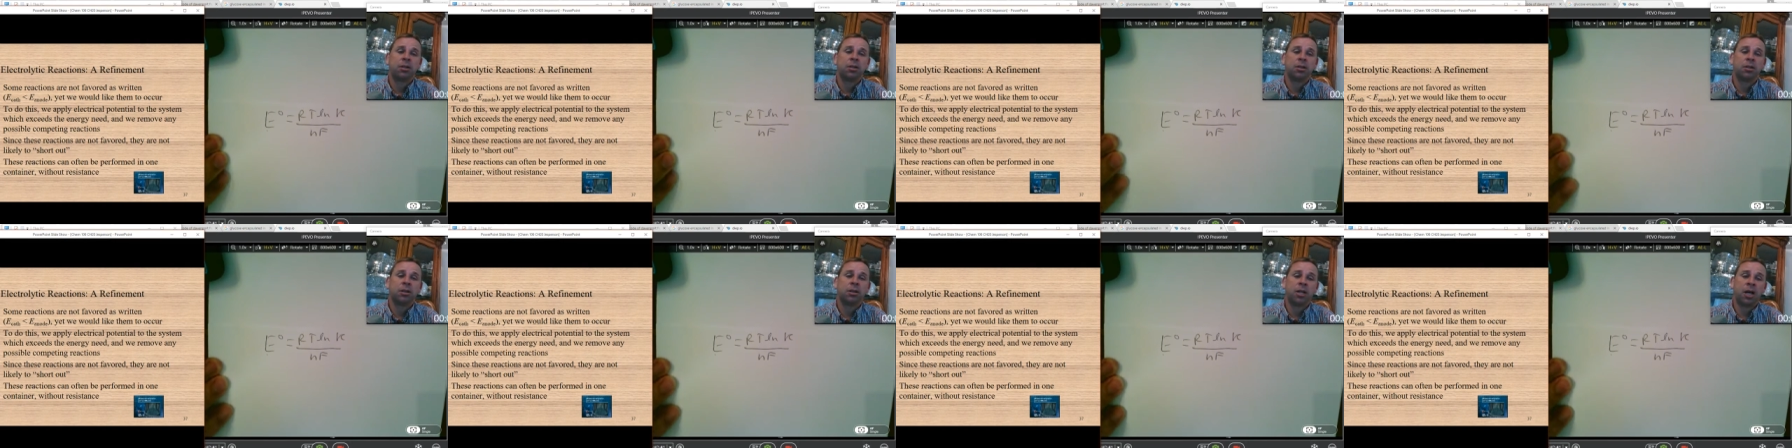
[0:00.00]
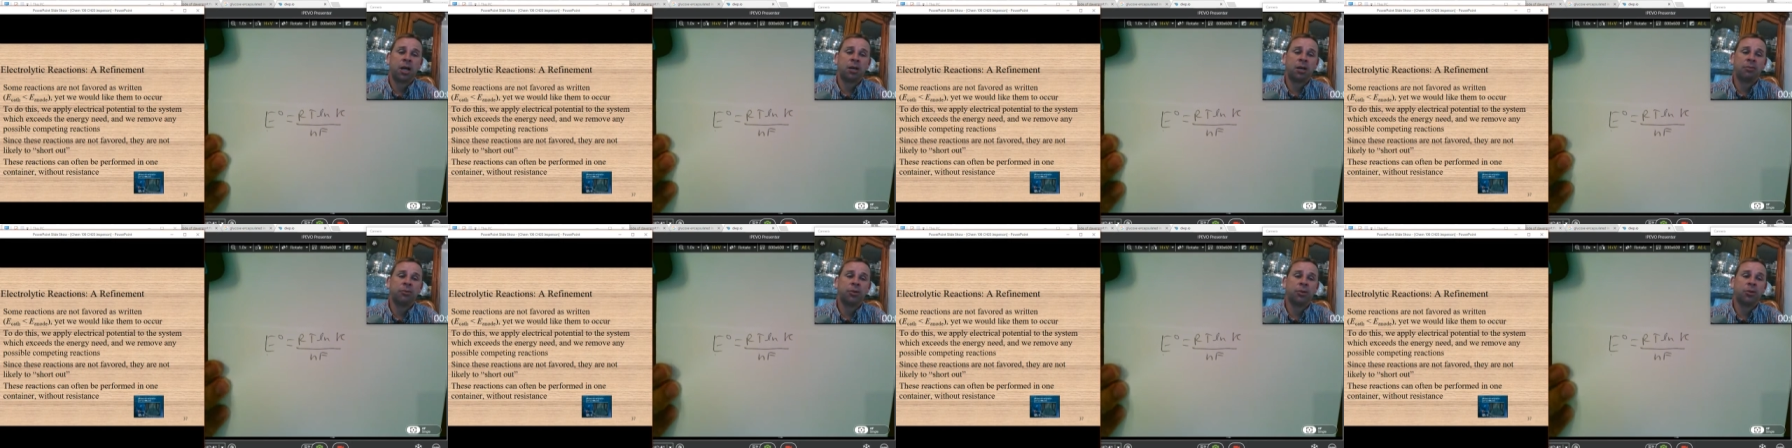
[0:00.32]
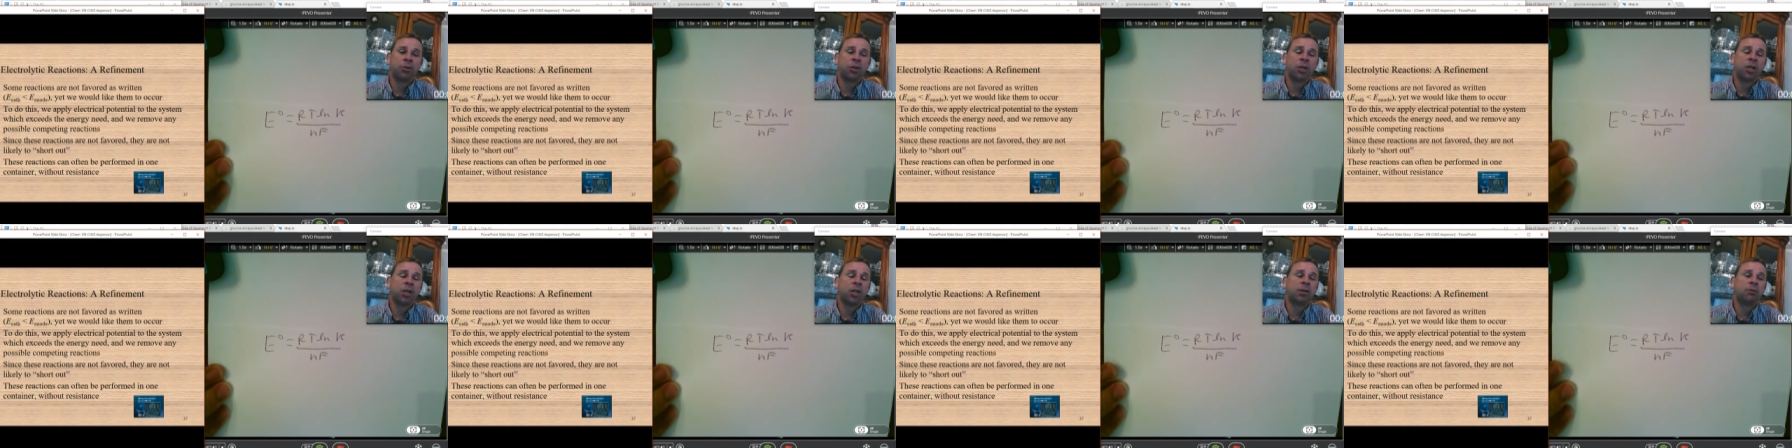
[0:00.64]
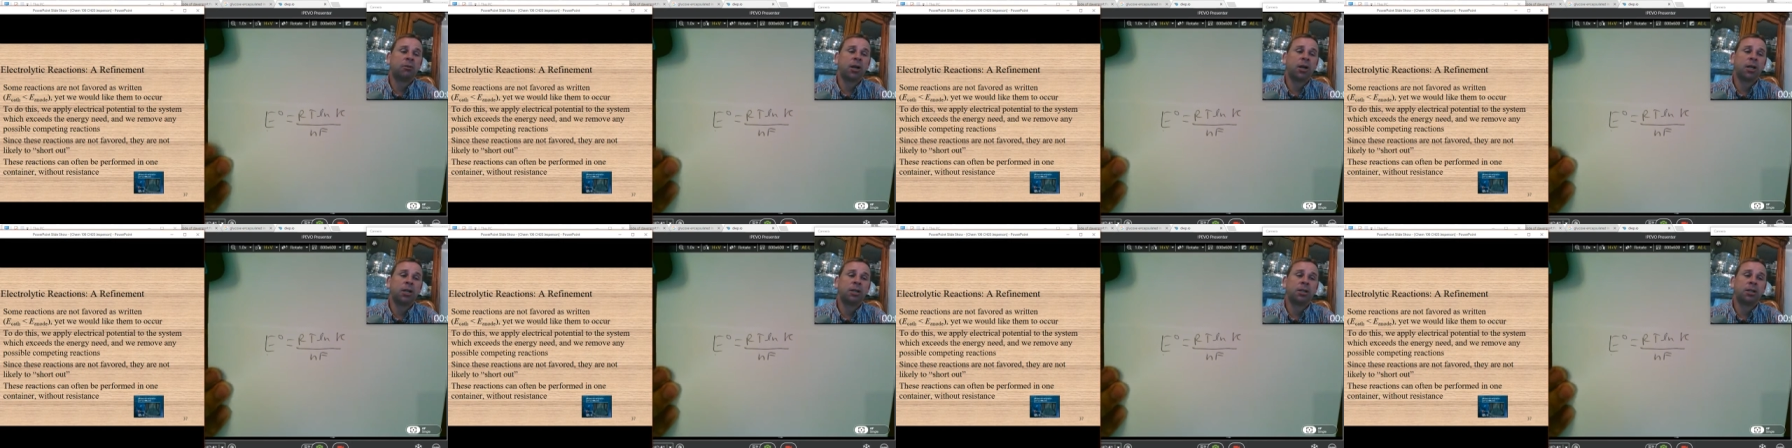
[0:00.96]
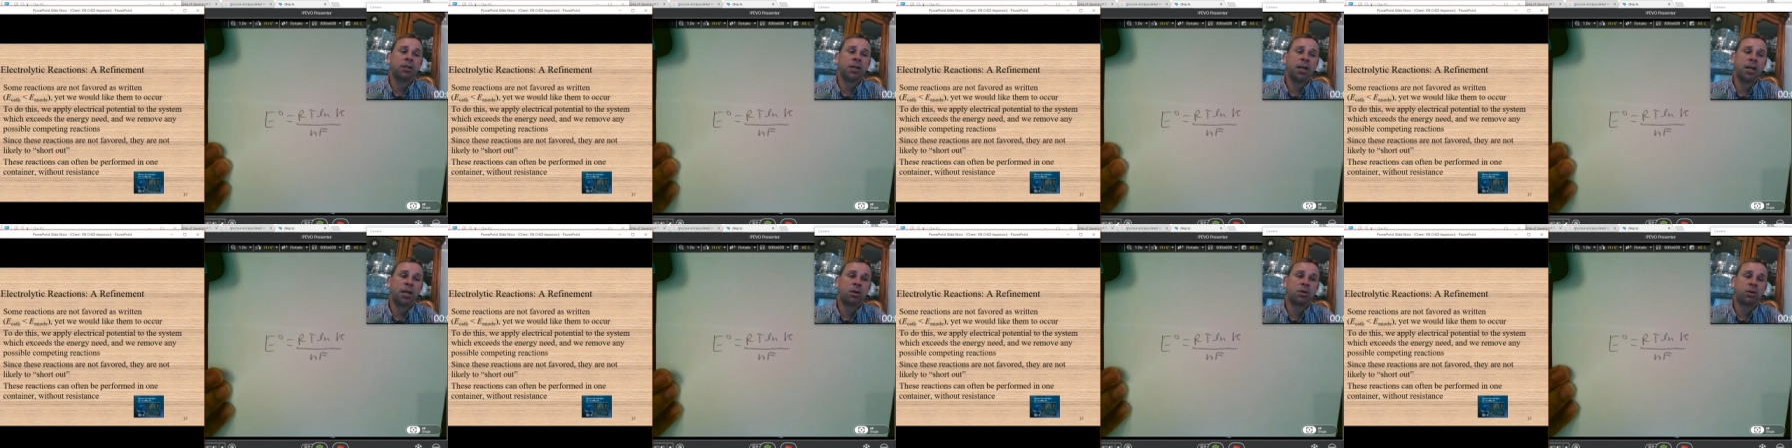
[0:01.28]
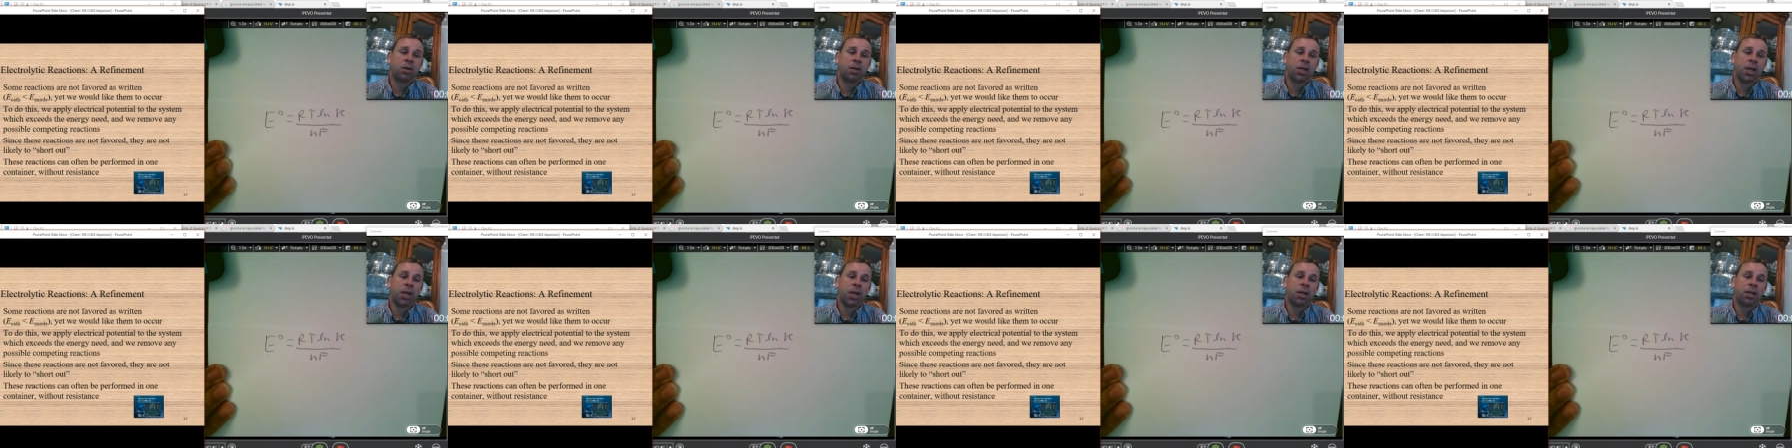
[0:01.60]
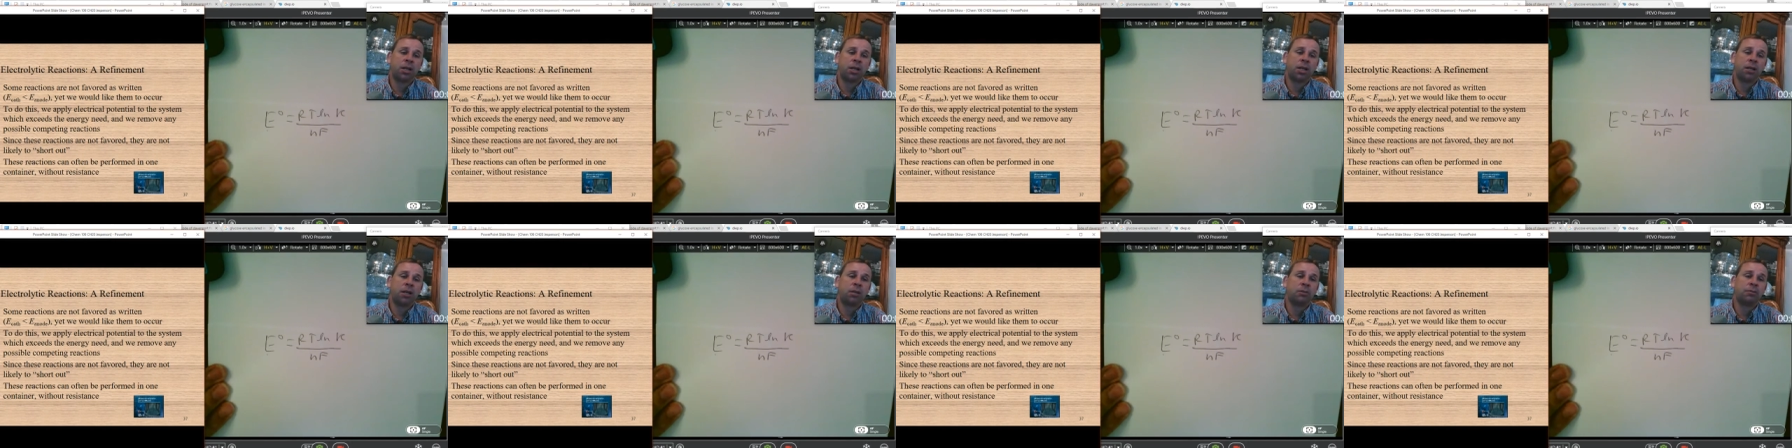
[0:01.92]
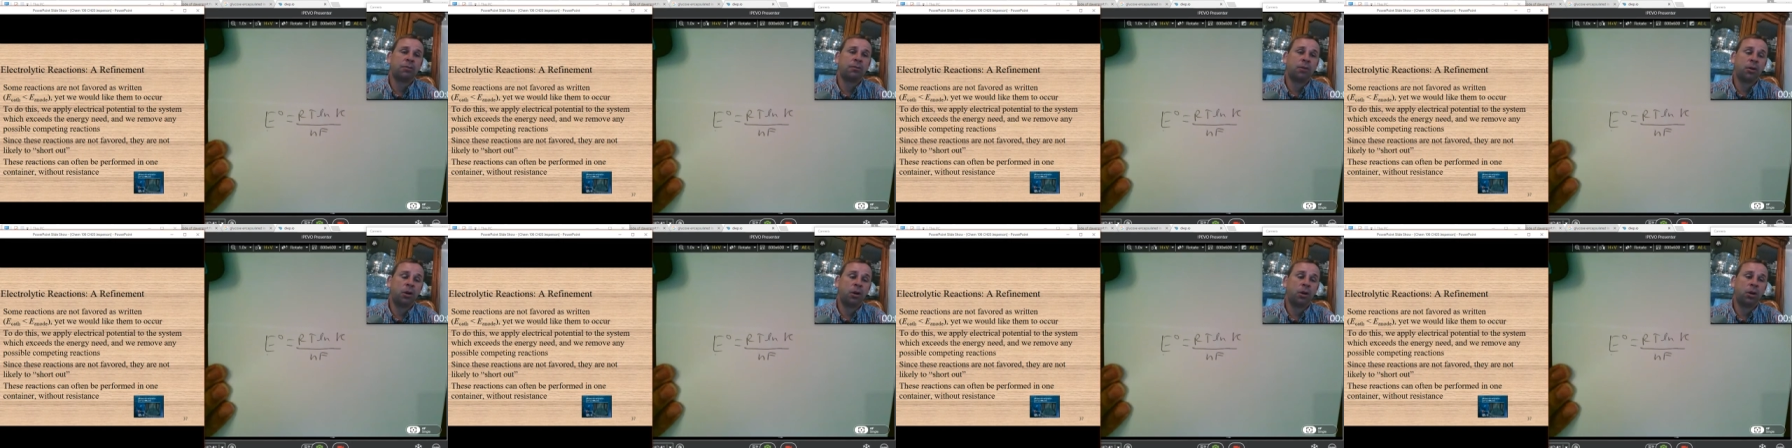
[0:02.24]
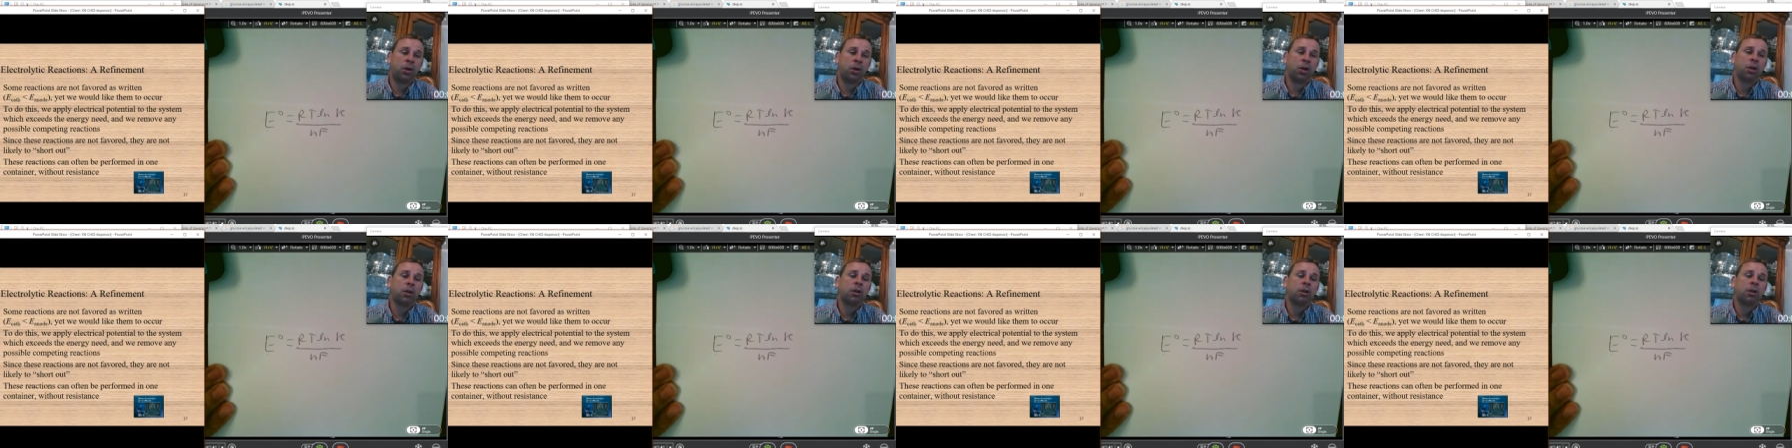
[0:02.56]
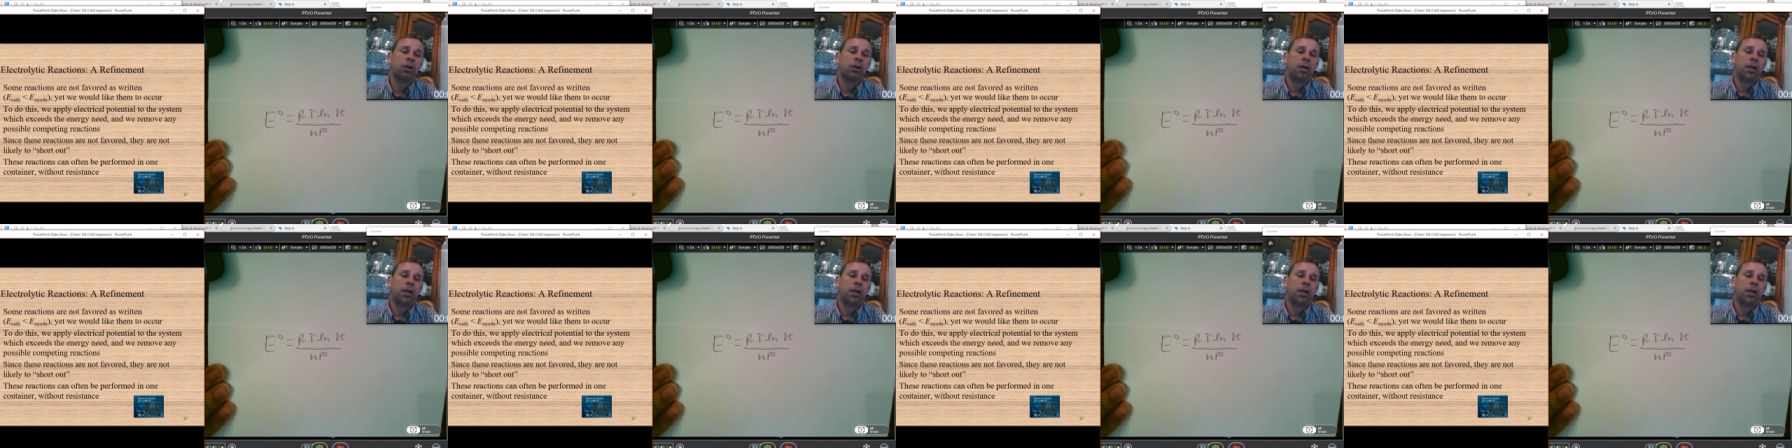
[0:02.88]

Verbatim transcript: a lot of you are getting ready to take organic in the fall,